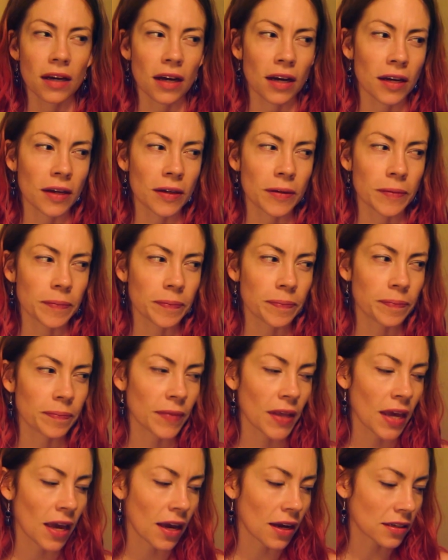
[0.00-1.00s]

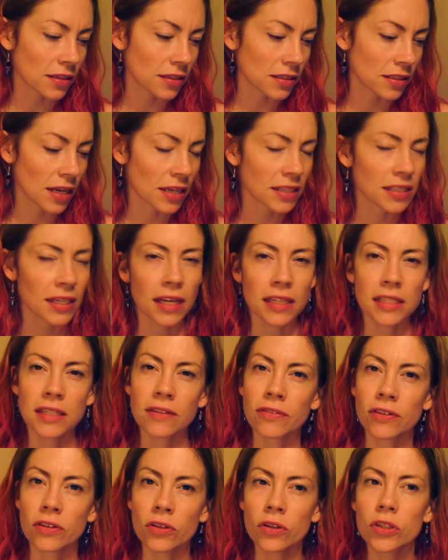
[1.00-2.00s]
and has like a
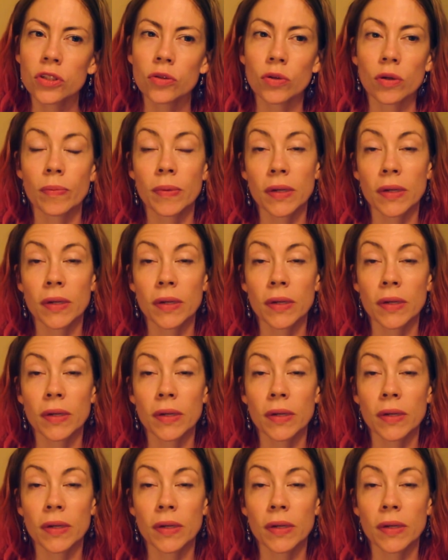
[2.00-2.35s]
different look to it,